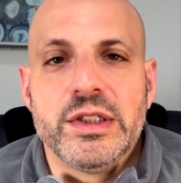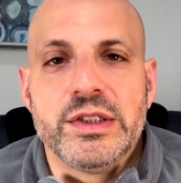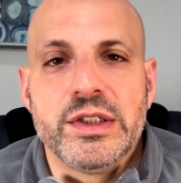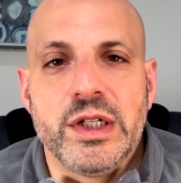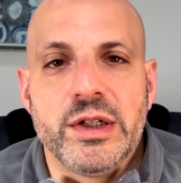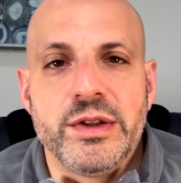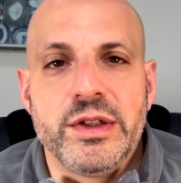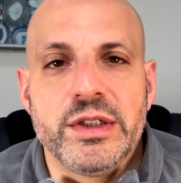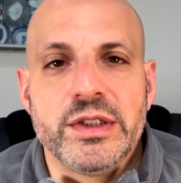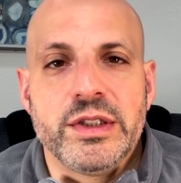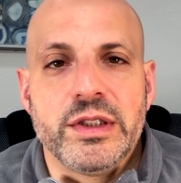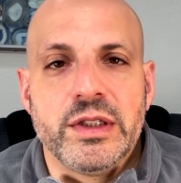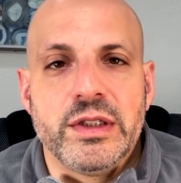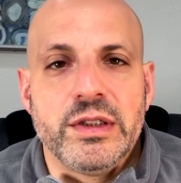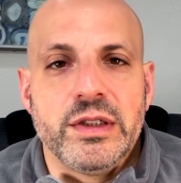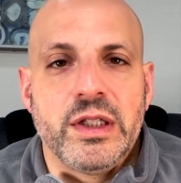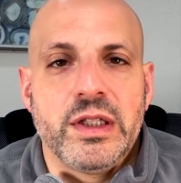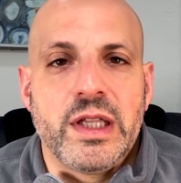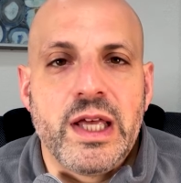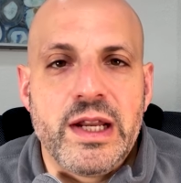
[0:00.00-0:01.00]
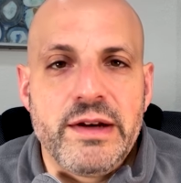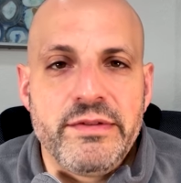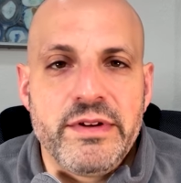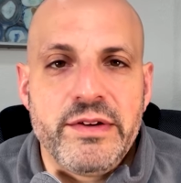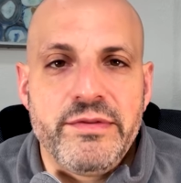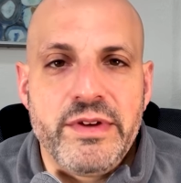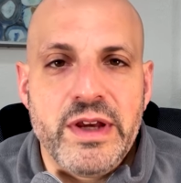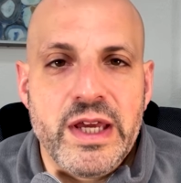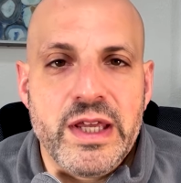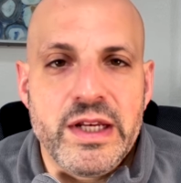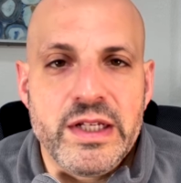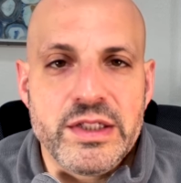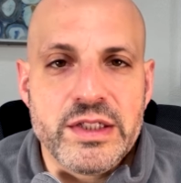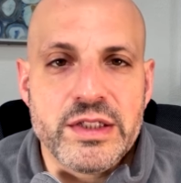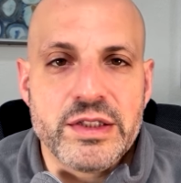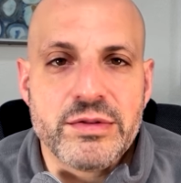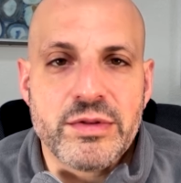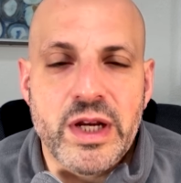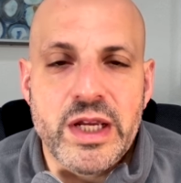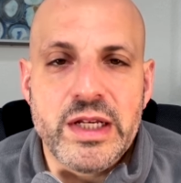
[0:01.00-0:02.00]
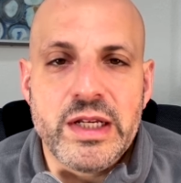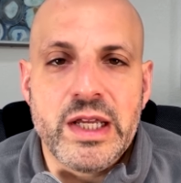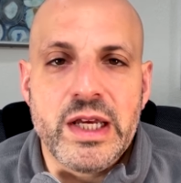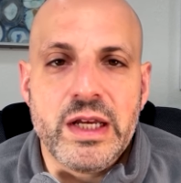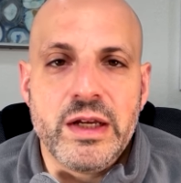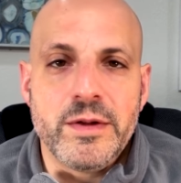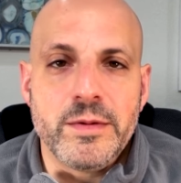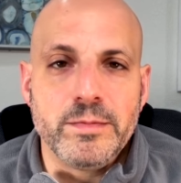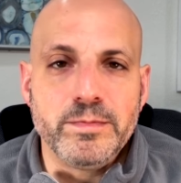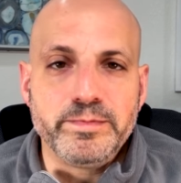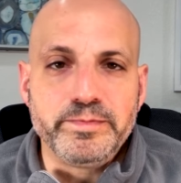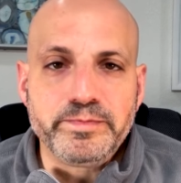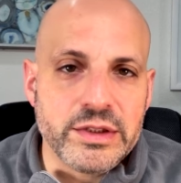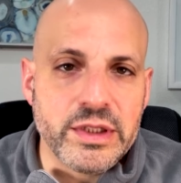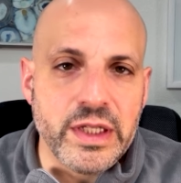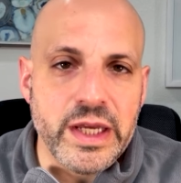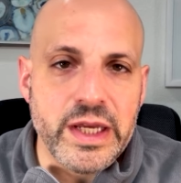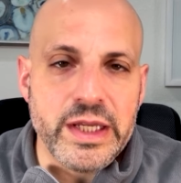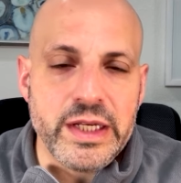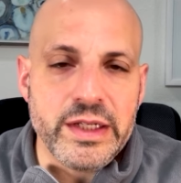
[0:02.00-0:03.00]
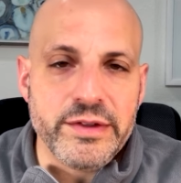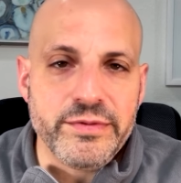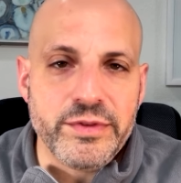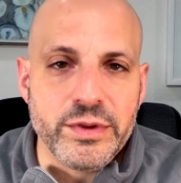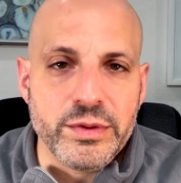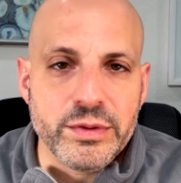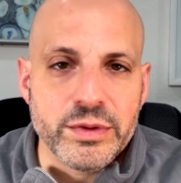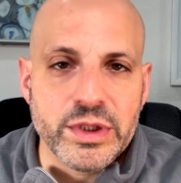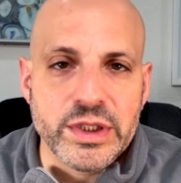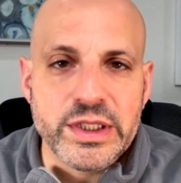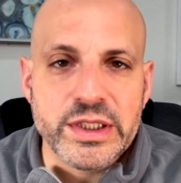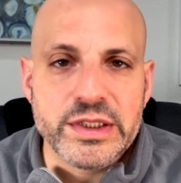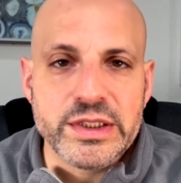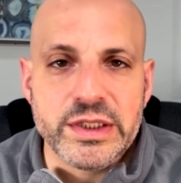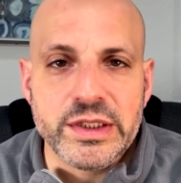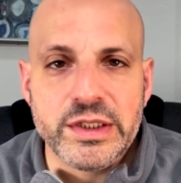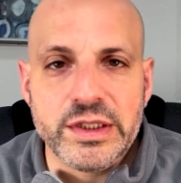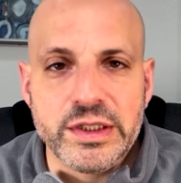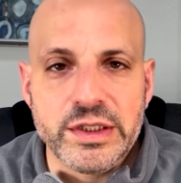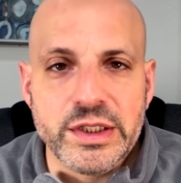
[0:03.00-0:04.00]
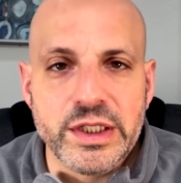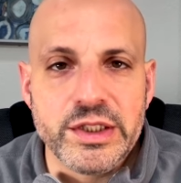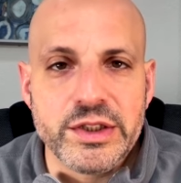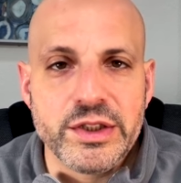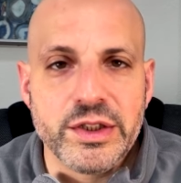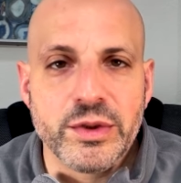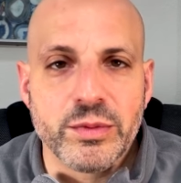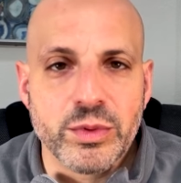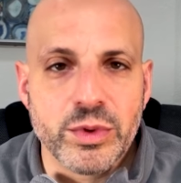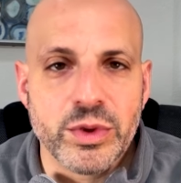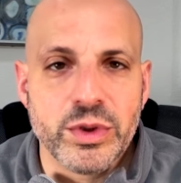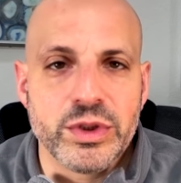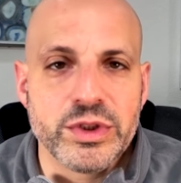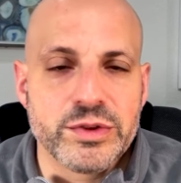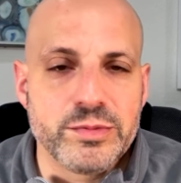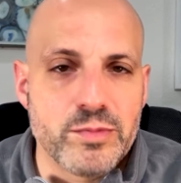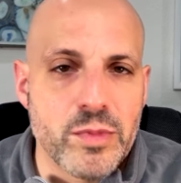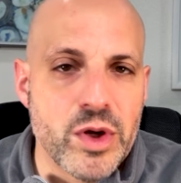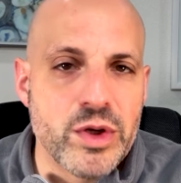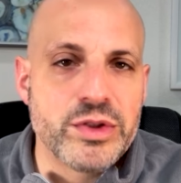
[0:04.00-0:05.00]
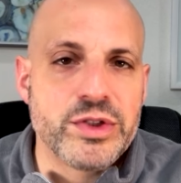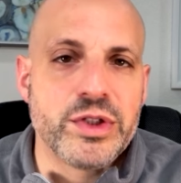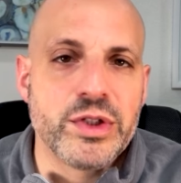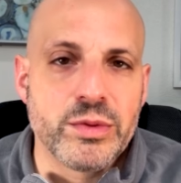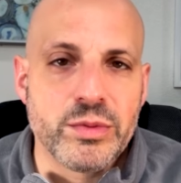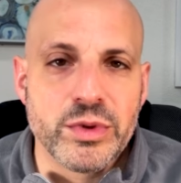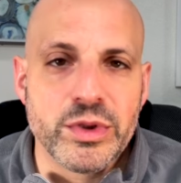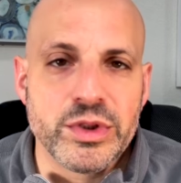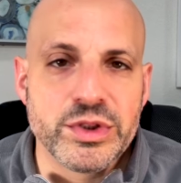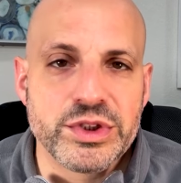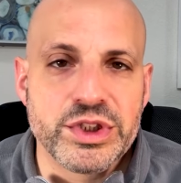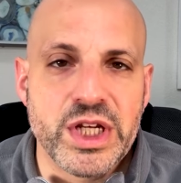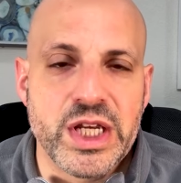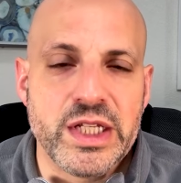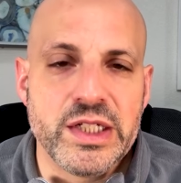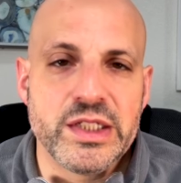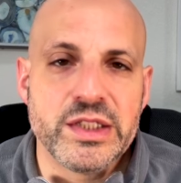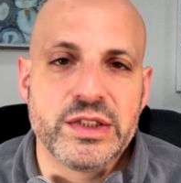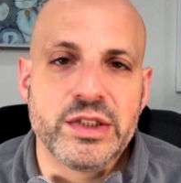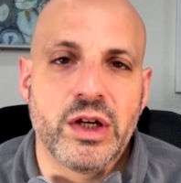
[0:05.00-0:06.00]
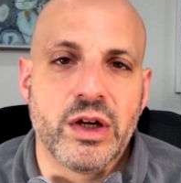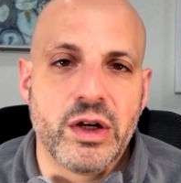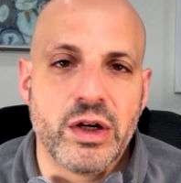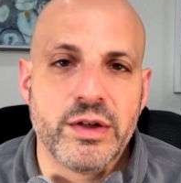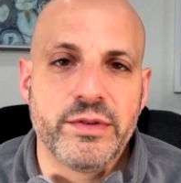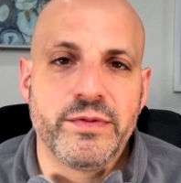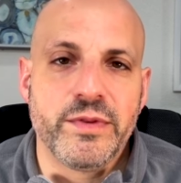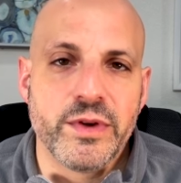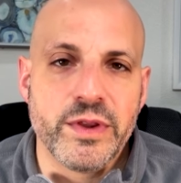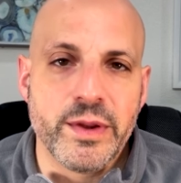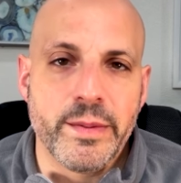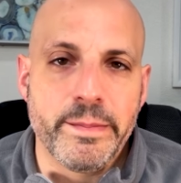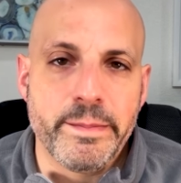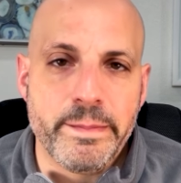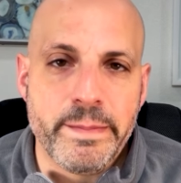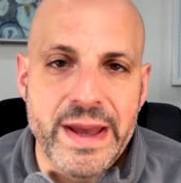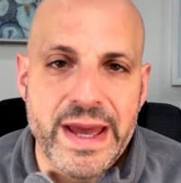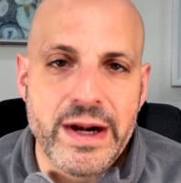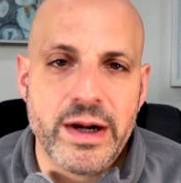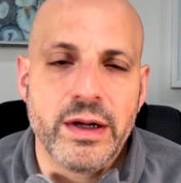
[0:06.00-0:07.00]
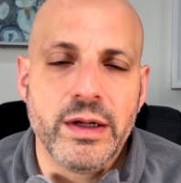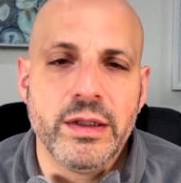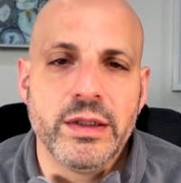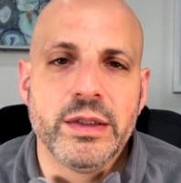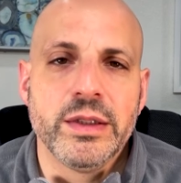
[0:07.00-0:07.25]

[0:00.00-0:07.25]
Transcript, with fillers: So there's a lot of advantages right now. And if you look into, into the rules, most of the rule changes are for the better.